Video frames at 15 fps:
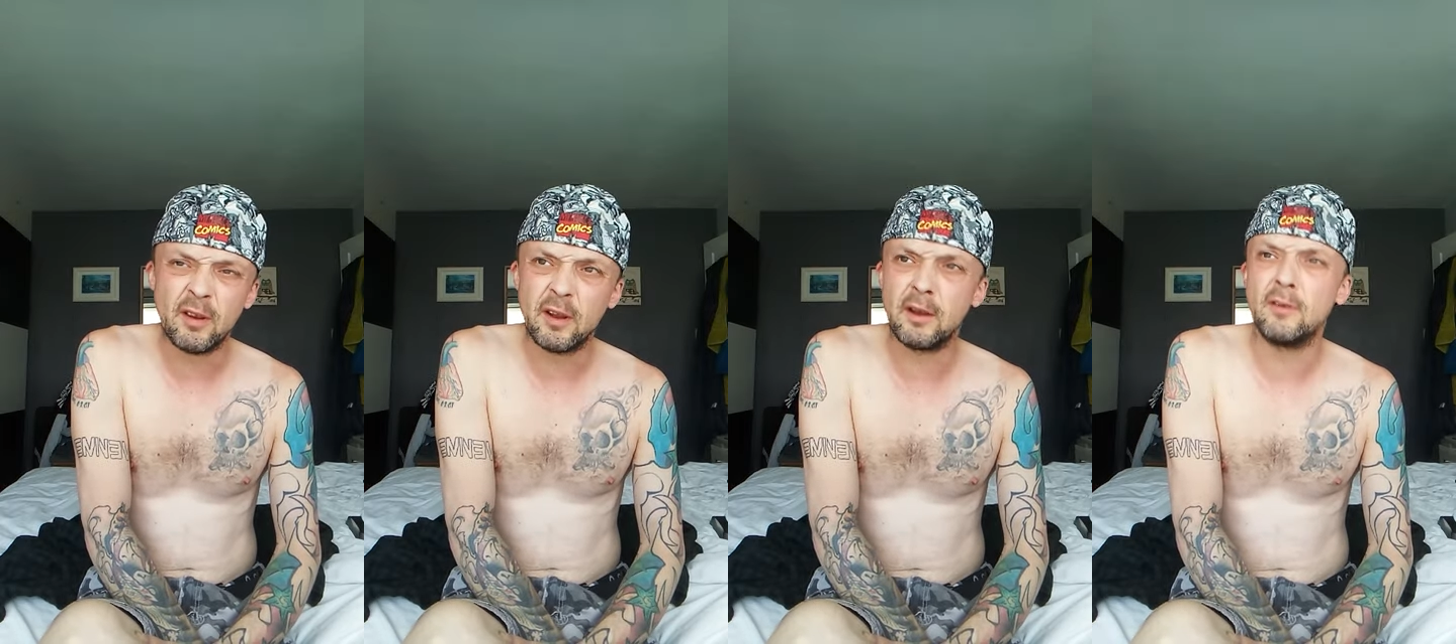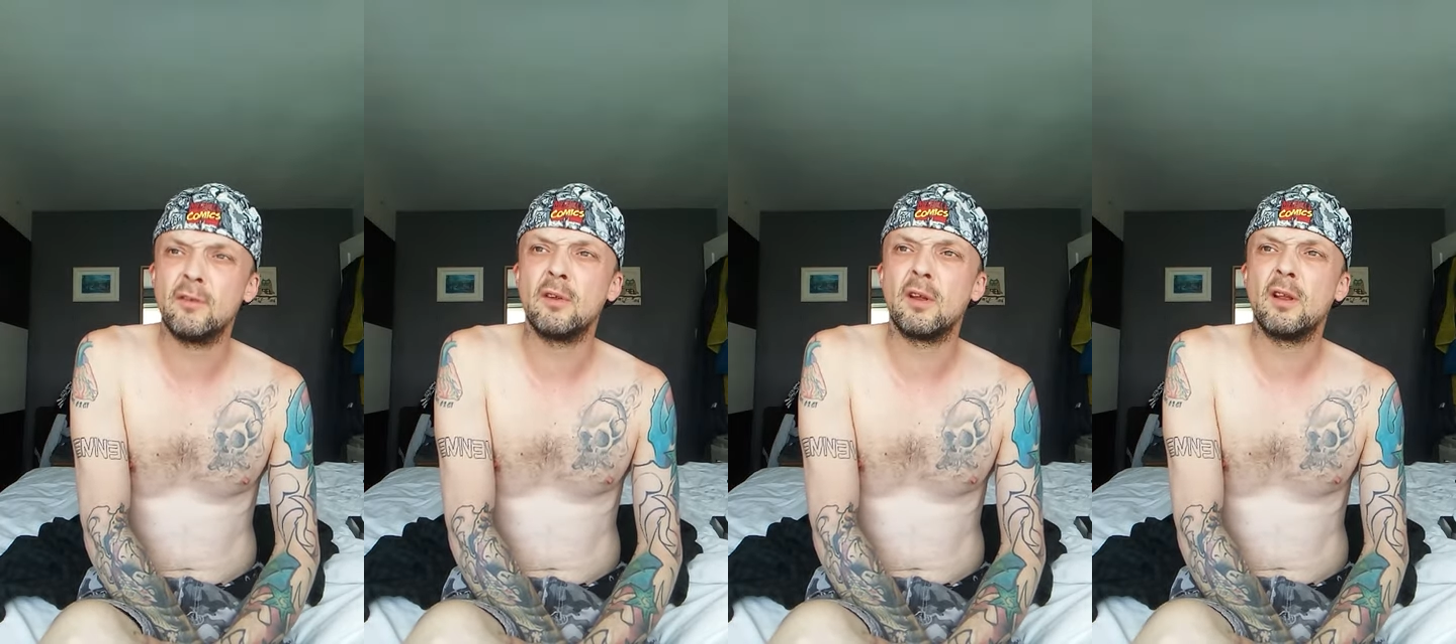
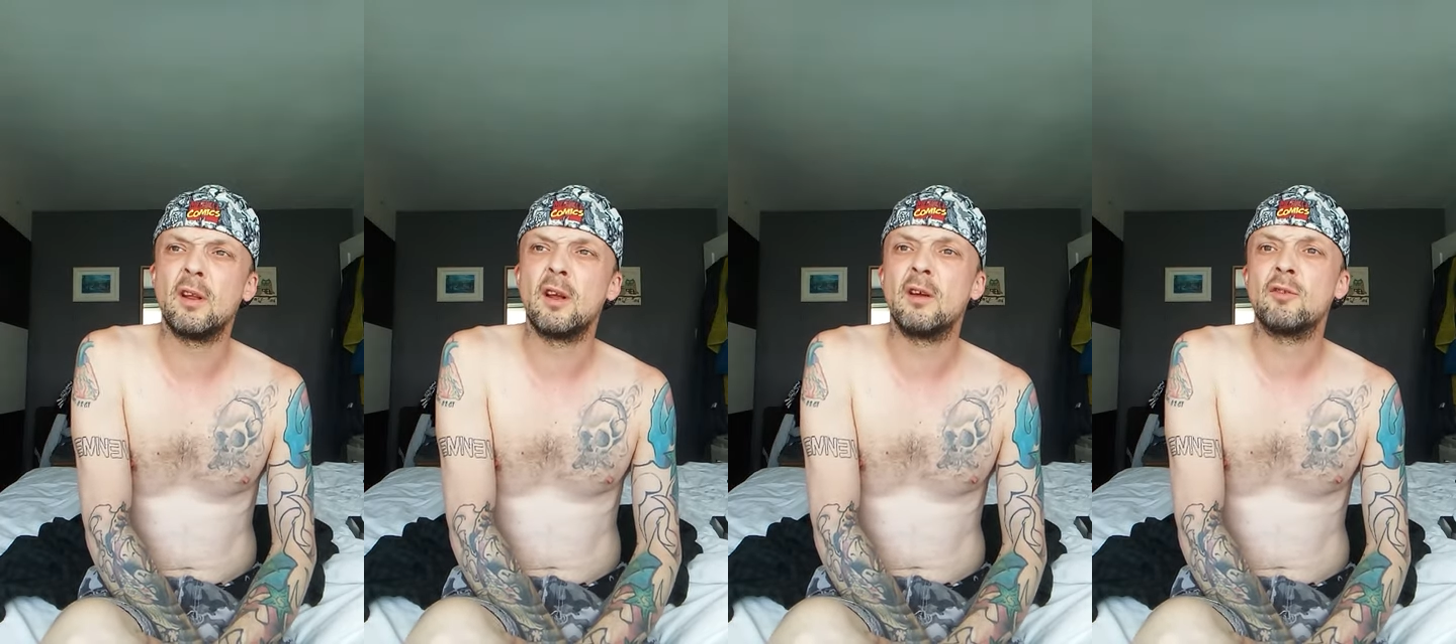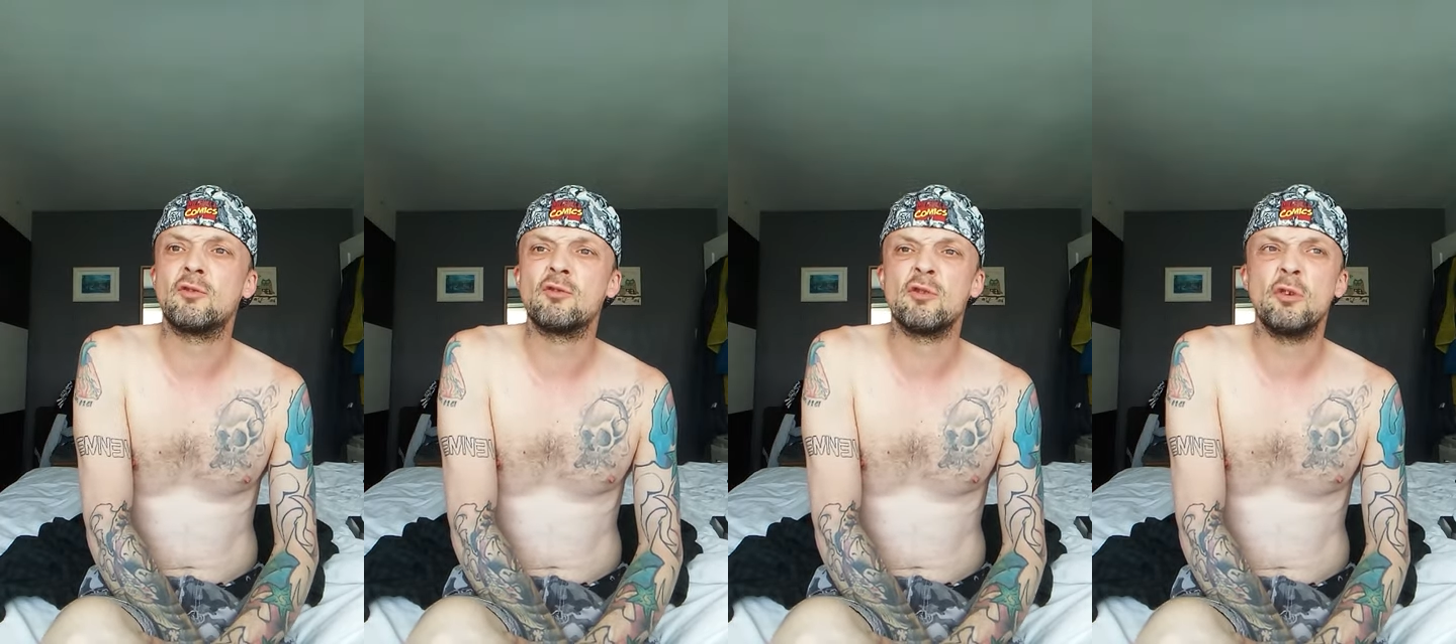
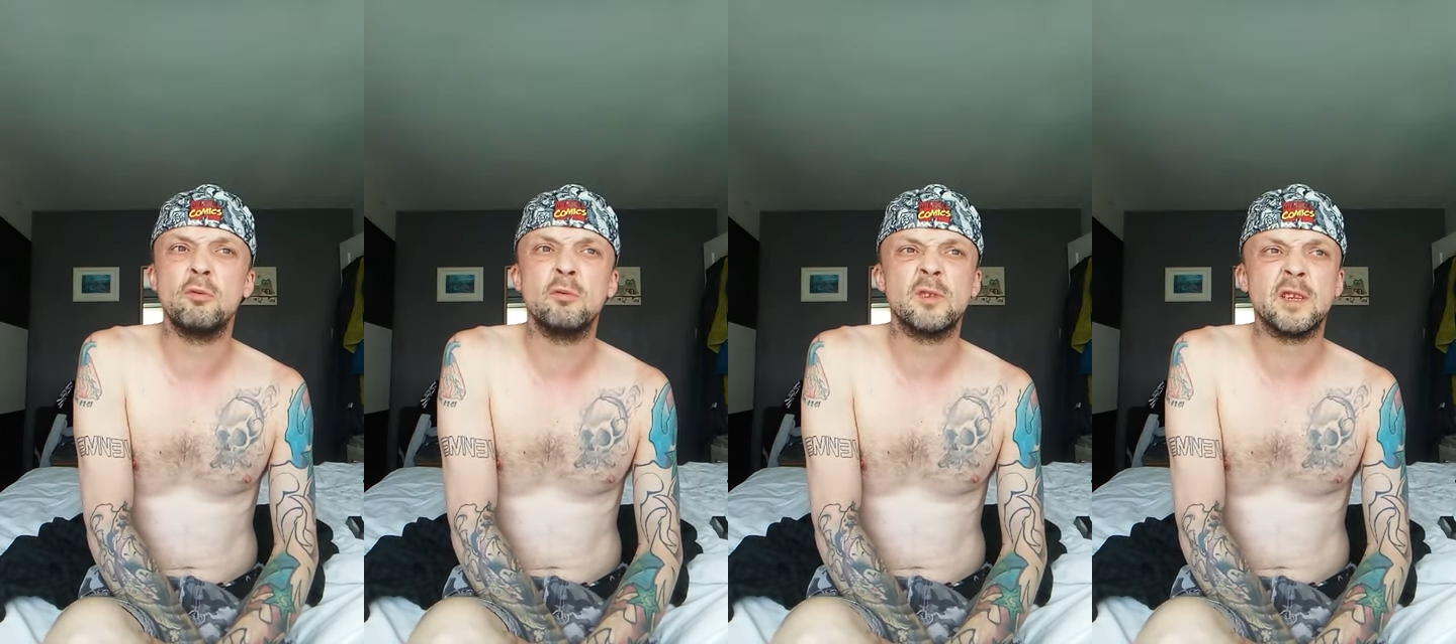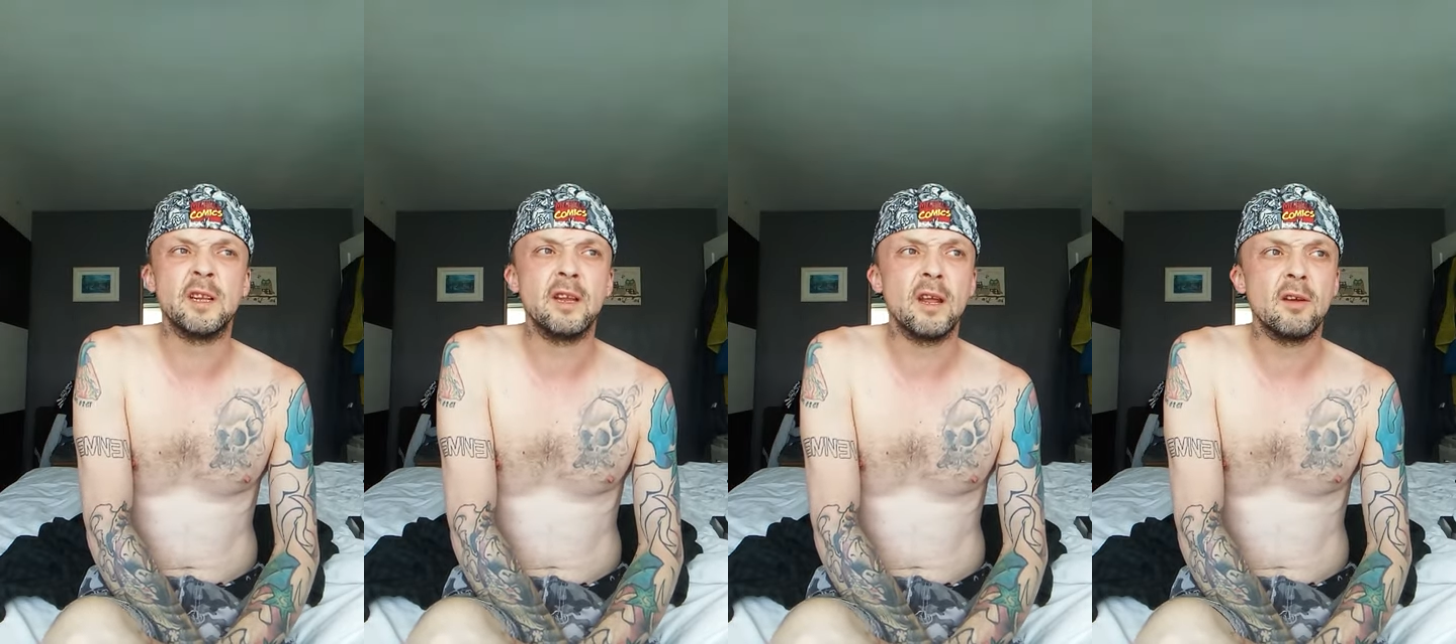and Groot was
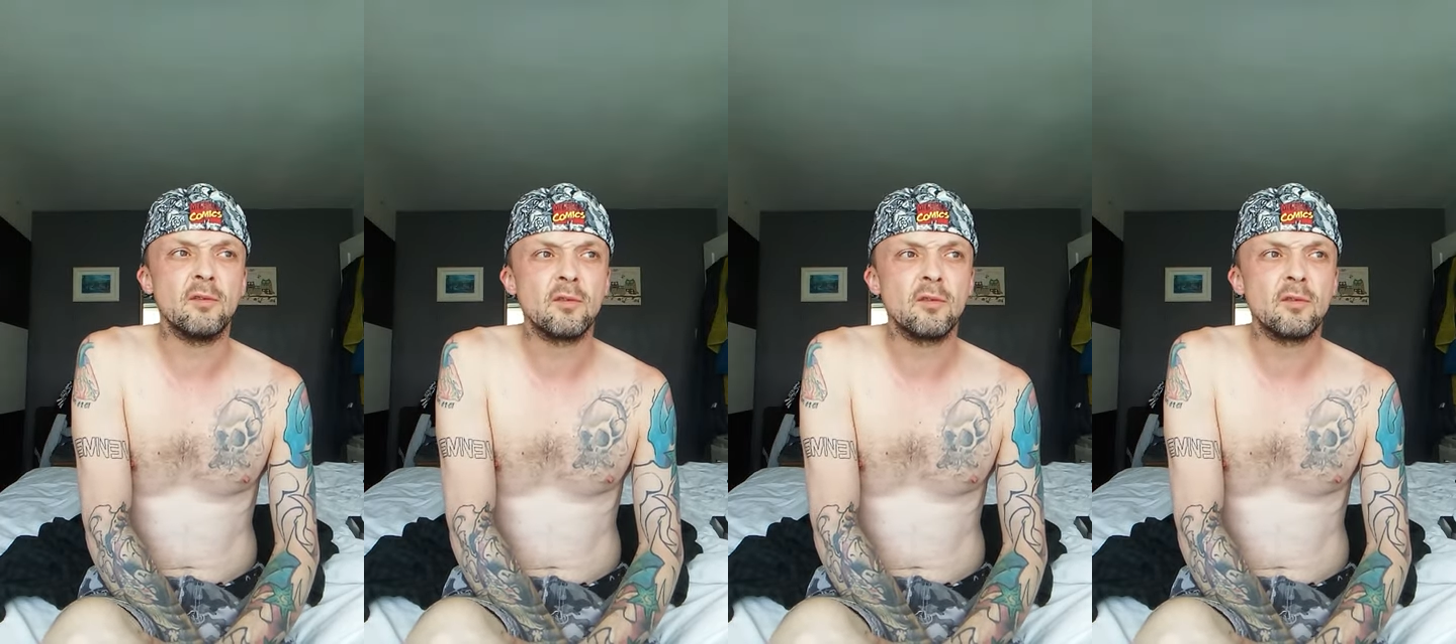in there